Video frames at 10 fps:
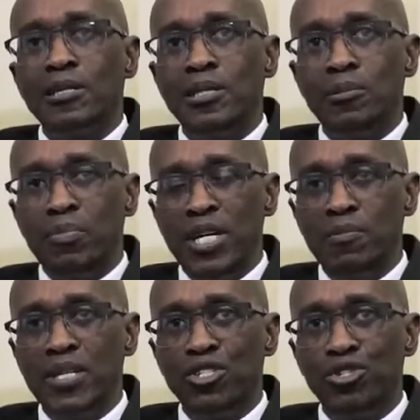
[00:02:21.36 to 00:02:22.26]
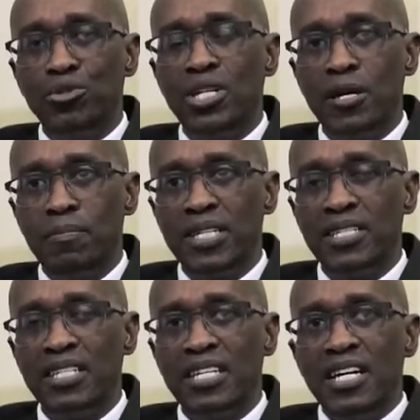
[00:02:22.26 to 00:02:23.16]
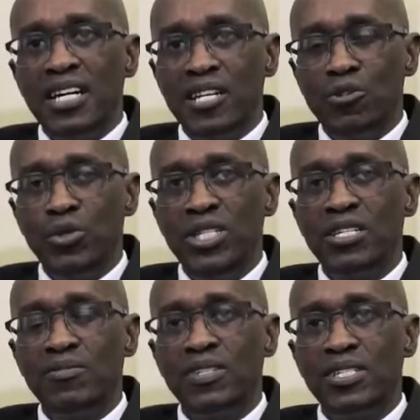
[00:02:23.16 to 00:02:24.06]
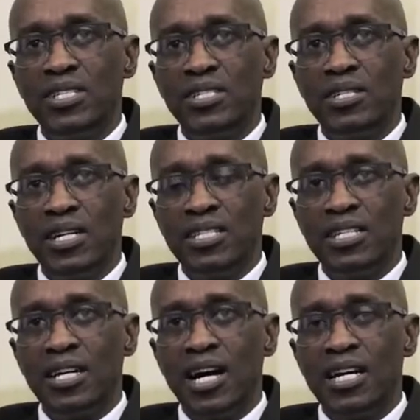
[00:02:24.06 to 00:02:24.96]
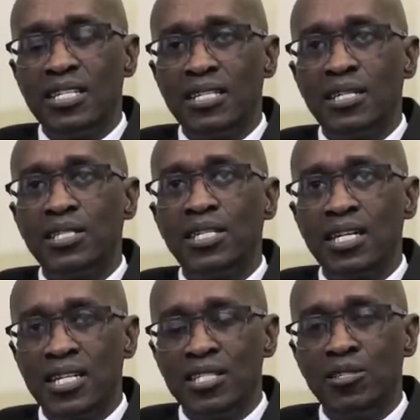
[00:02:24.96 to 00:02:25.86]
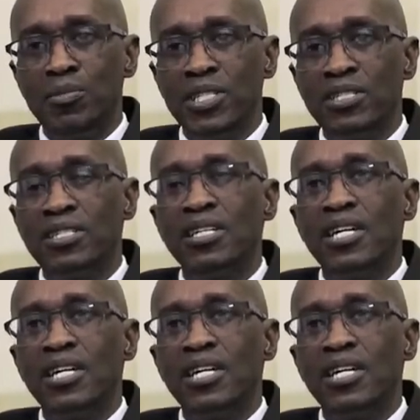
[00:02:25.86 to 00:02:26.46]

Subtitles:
the payment should happen, and we envisage that under such arrangements,